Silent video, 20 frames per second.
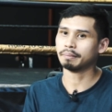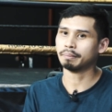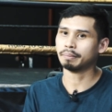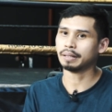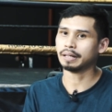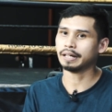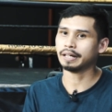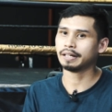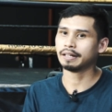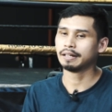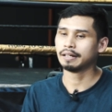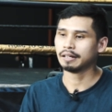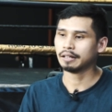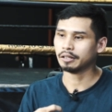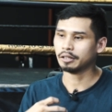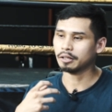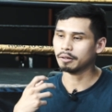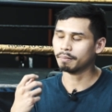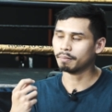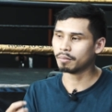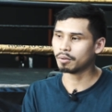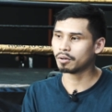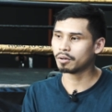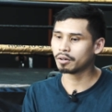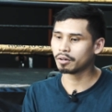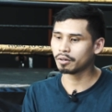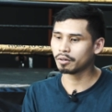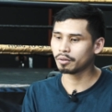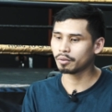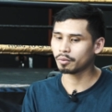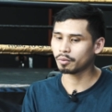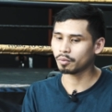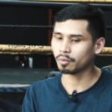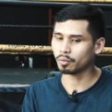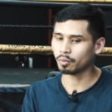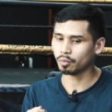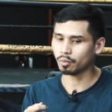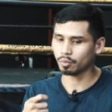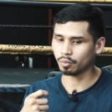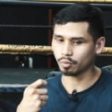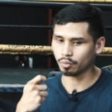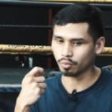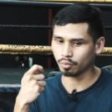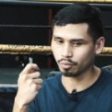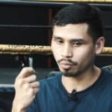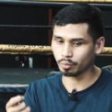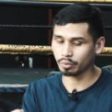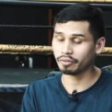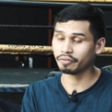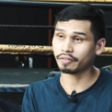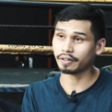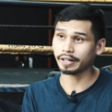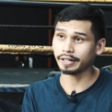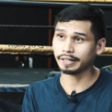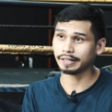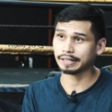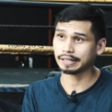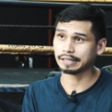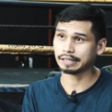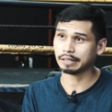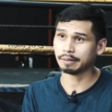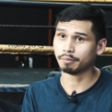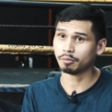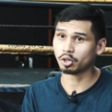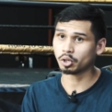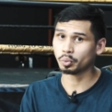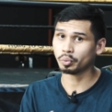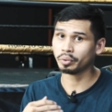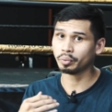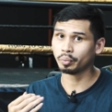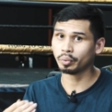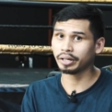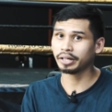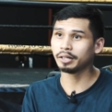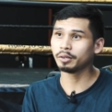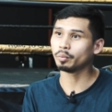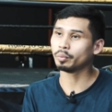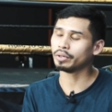but the more we fight, the more we win.